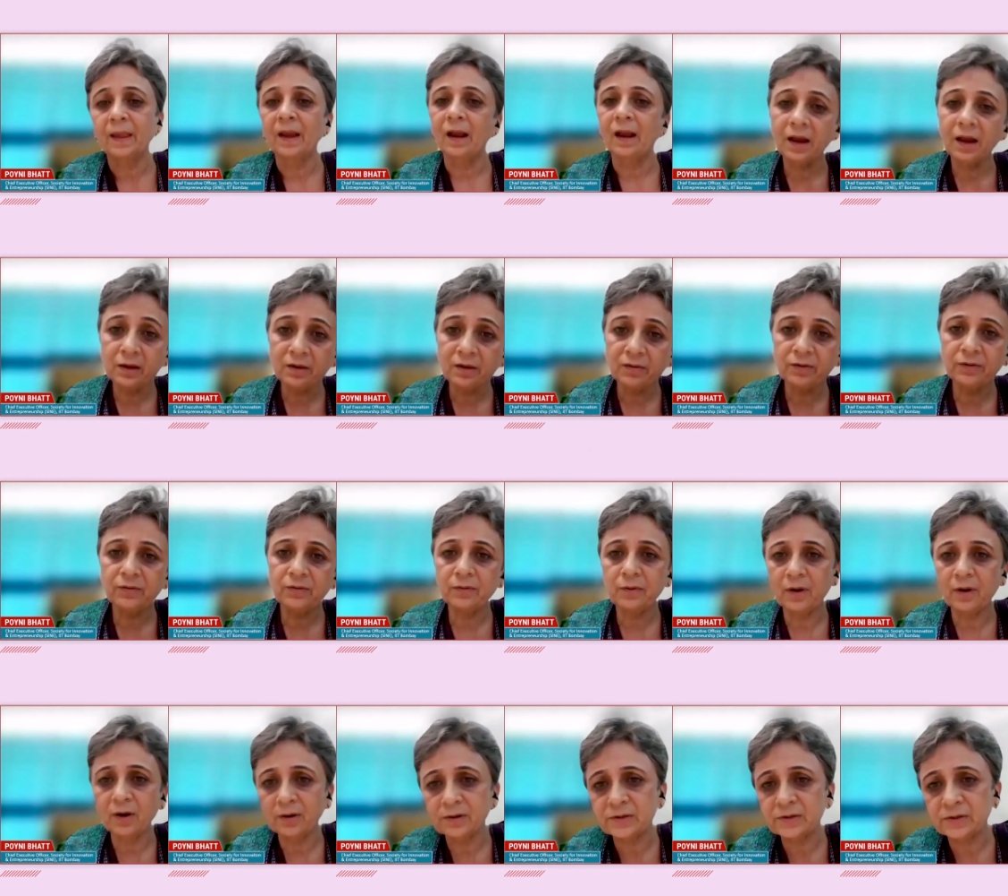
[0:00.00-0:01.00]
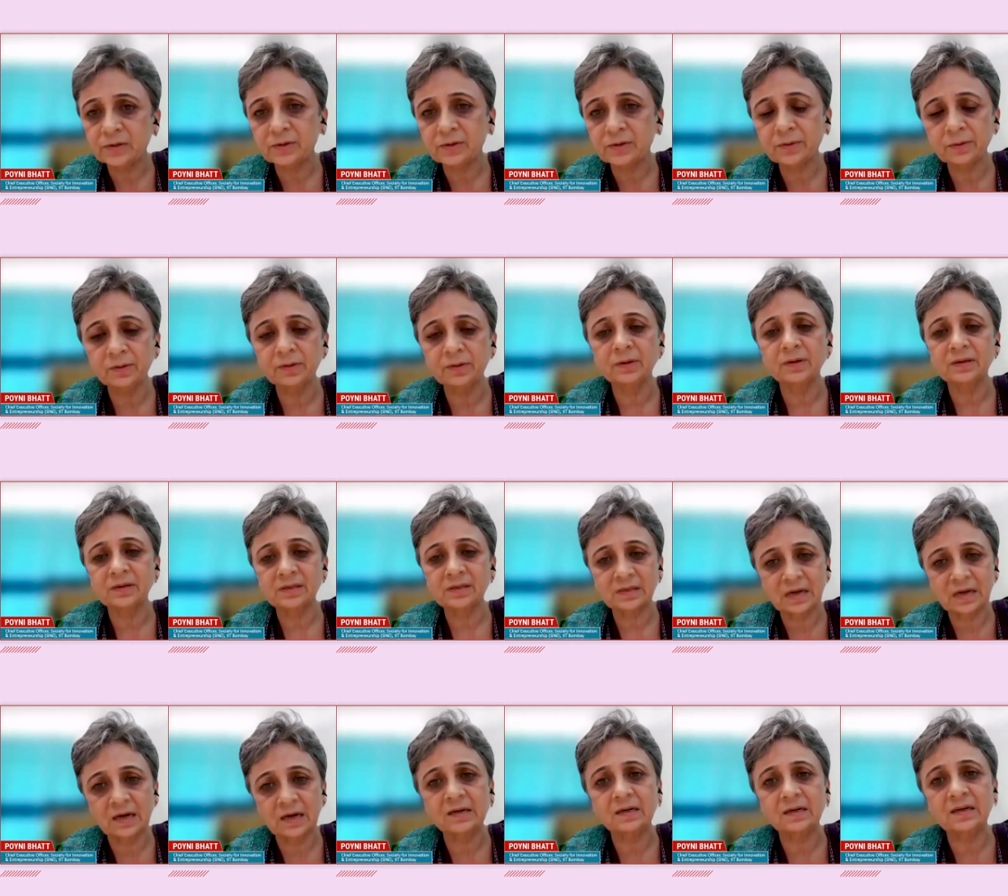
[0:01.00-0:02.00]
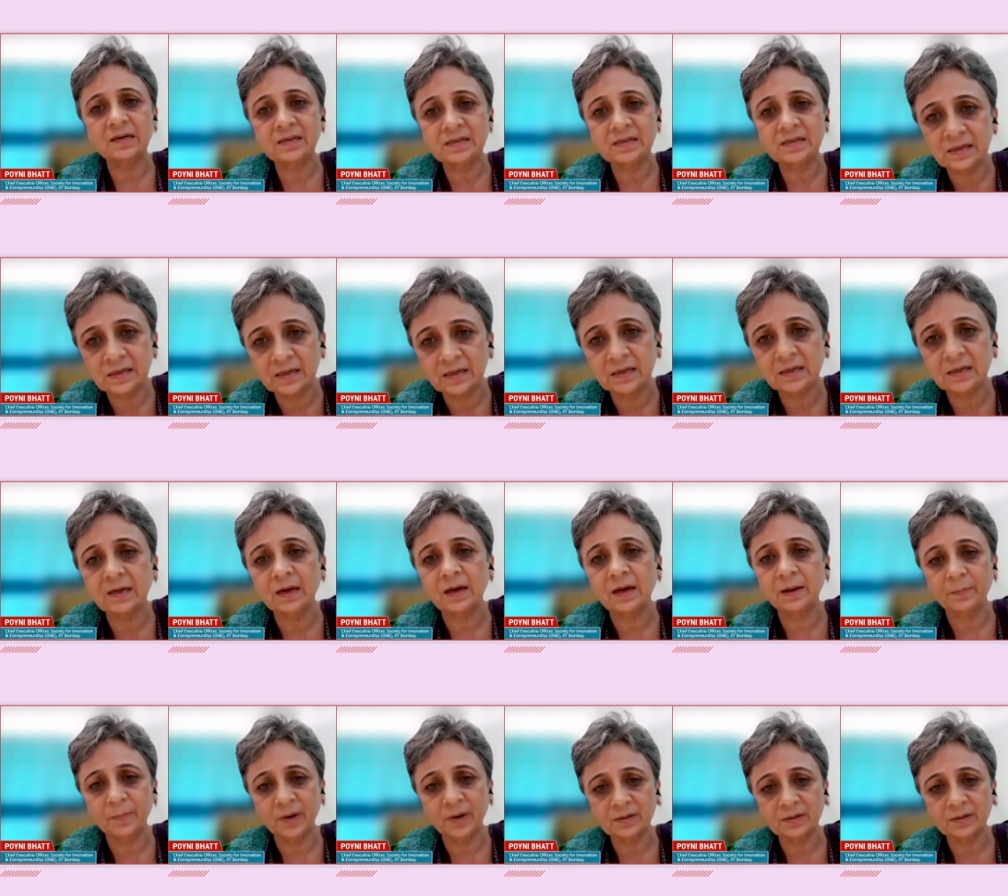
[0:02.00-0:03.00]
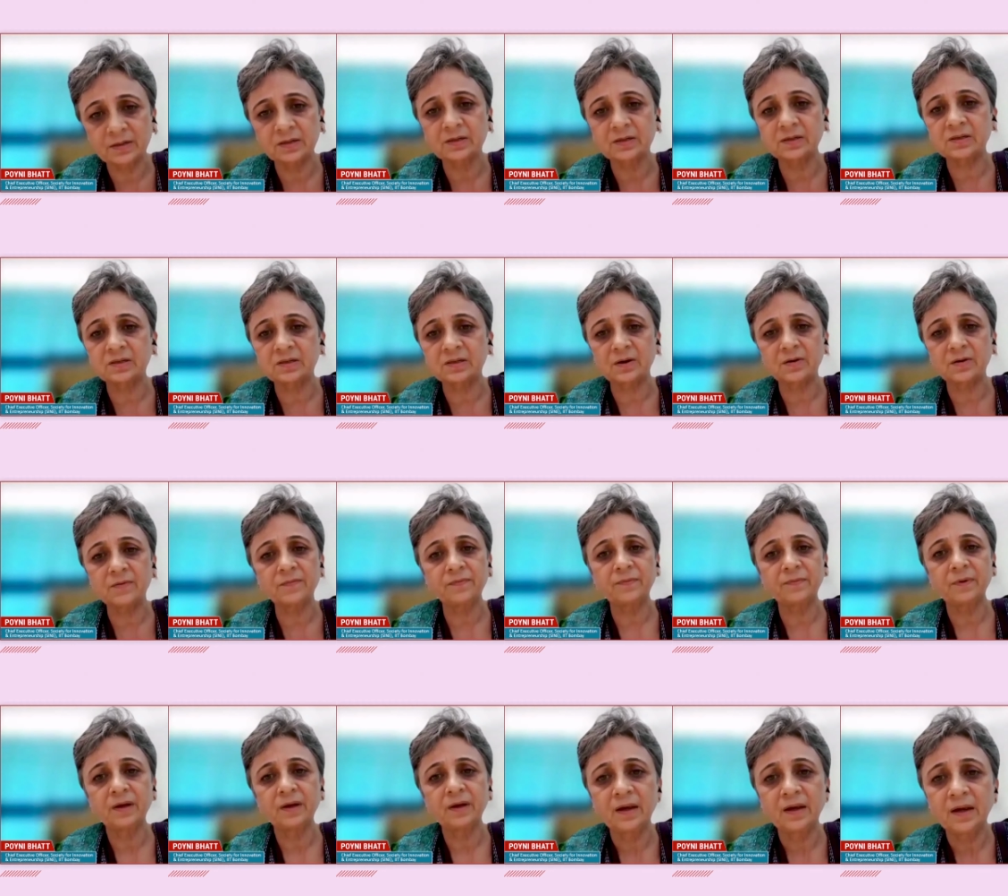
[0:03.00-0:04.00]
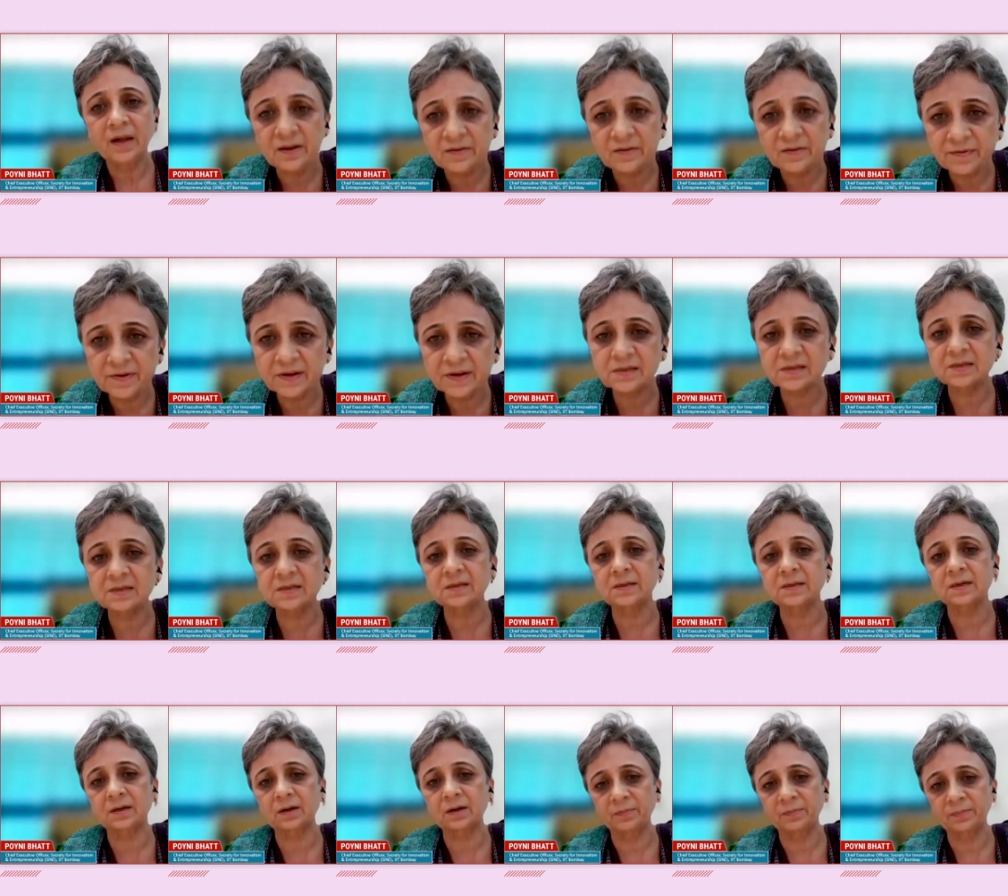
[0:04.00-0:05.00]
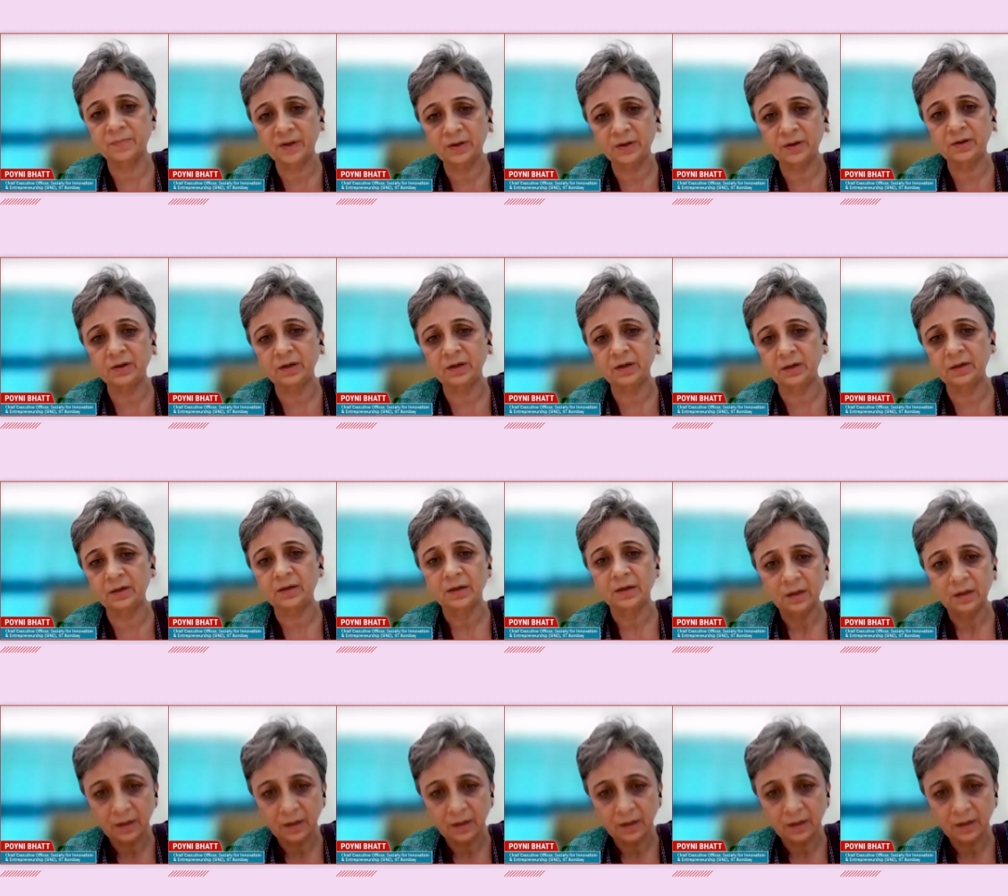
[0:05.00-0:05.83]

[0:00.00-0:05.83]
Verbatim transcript: And you also started seeing emergence of investor community